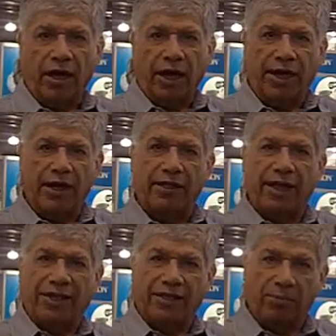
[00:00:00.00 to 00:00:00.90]
in
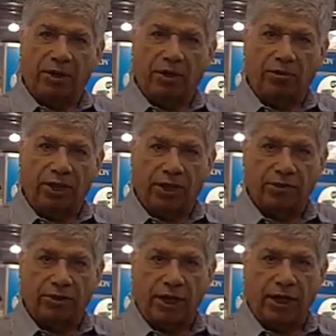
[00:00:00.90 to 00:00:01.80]
a typical
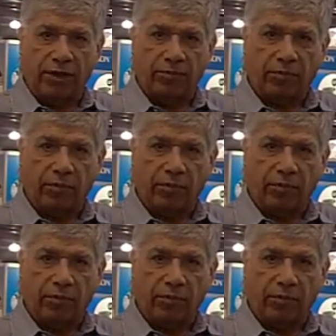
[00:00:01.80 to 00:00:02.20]
DUT.